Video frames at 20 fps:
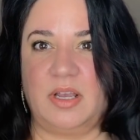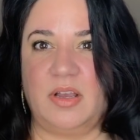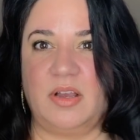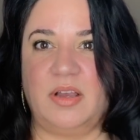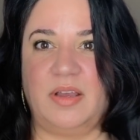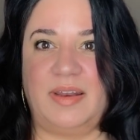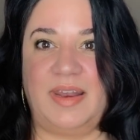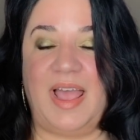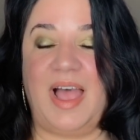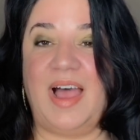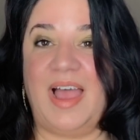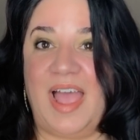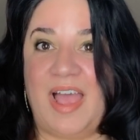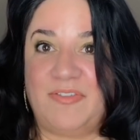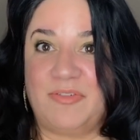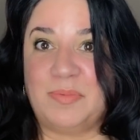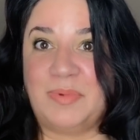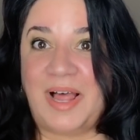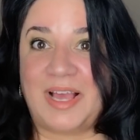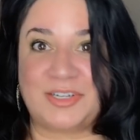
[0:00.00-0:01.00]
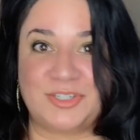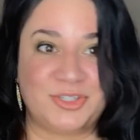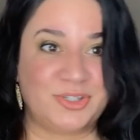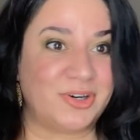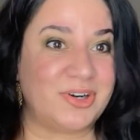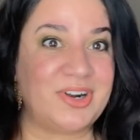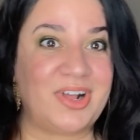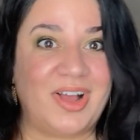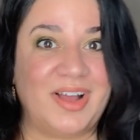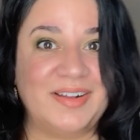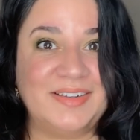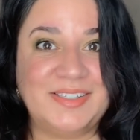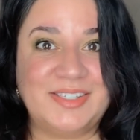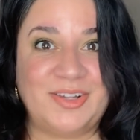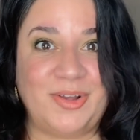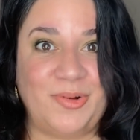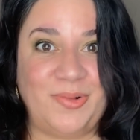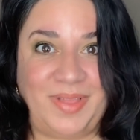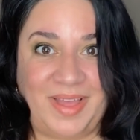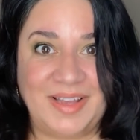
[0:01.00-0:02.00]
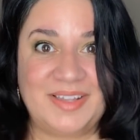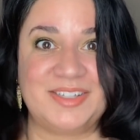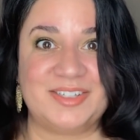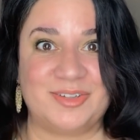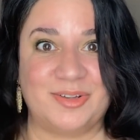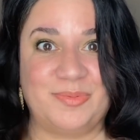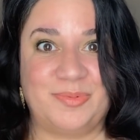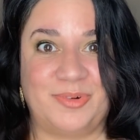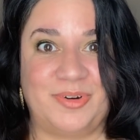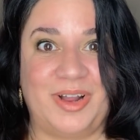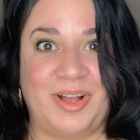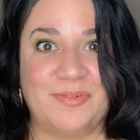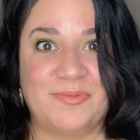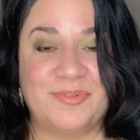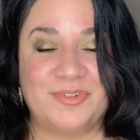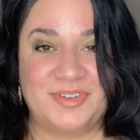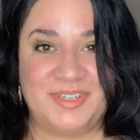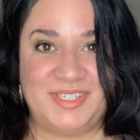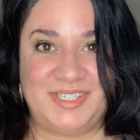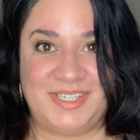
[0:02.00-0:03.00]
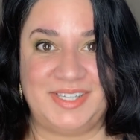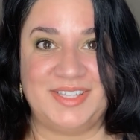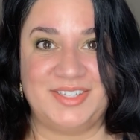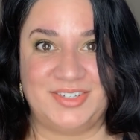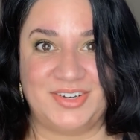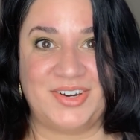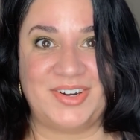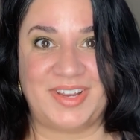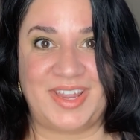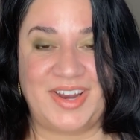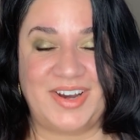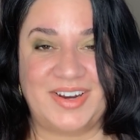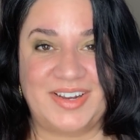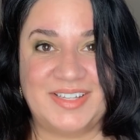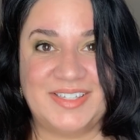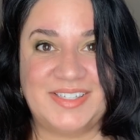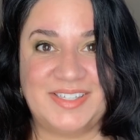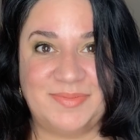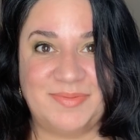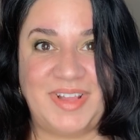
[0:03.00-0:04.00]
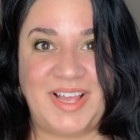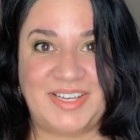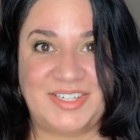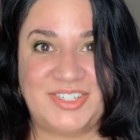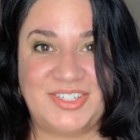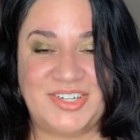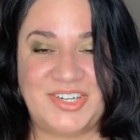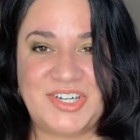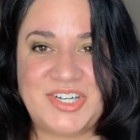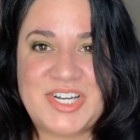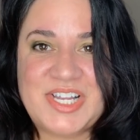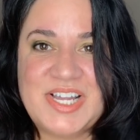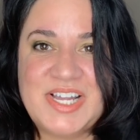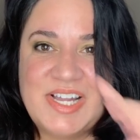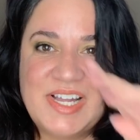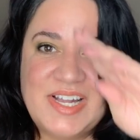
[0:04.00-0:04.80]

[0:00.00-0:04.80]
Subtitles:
And I have a black shirt on, so that's super helpful to see the dark hair against the black shirt.